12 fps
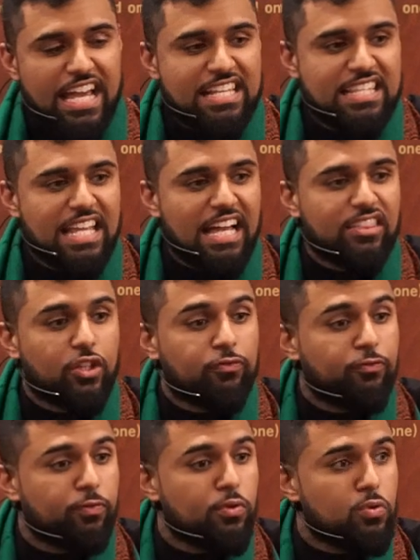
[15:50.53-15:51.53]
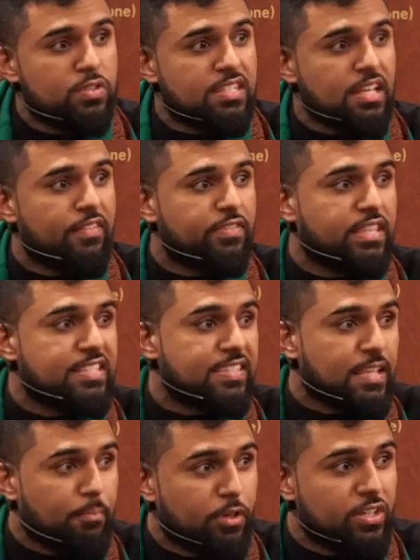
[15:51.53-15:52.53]
is that the fruits of the
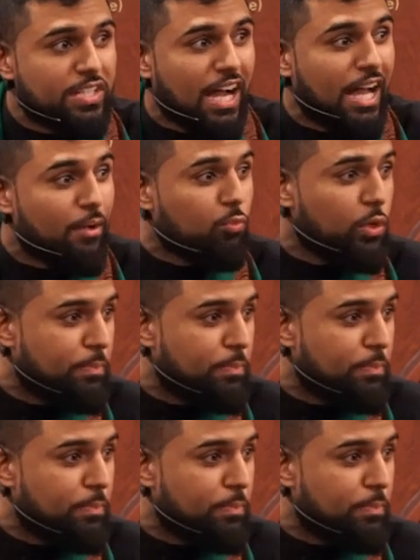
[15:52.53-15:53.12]
summertime